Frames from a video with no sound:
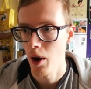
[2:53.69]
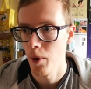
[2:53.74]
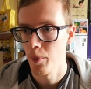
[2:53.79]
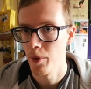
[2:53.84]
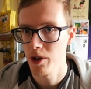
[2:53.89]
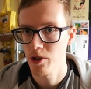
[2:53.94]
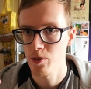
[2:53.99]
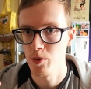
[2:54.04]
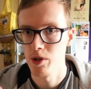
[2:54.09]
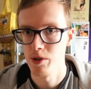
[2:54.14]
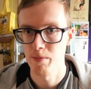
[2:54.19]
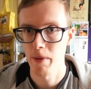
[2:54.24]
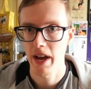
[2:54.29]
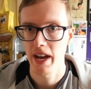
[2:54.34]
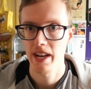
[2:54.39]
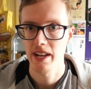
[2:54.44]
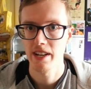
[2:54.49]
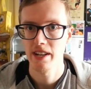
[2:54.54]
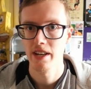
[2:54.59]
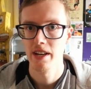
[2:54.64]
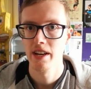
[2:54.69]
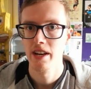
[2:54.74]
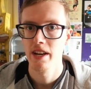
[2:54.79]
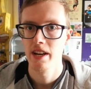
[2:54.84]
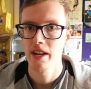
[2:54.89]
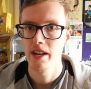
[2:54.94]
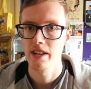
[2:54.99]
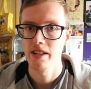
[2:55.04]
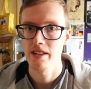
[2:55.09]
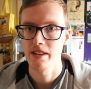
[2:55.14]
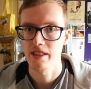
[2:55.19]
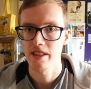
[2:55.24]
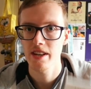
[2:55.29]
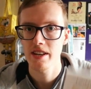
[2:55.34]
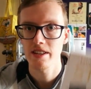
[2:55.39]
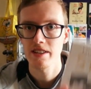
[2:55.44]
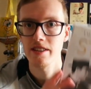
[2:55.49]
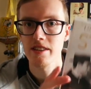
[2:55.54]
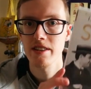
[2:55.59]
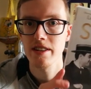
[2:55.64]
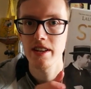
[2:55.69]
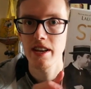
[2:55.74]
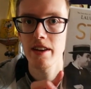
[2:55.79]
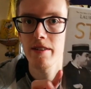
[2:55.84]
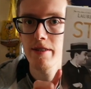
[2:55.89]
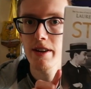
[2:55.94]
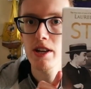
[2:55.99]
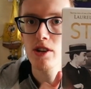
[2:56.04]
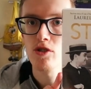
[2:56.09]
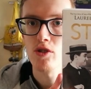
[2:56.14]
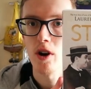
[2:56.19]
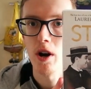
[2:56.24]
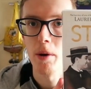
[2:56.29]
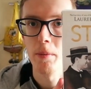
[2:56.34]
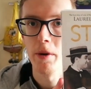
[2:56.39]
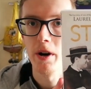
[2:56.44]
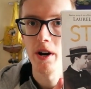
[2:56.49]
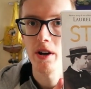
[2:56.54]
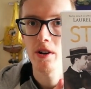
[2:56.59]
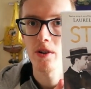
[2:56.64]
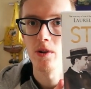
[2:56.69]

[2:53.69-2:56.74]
which was made into this TV drama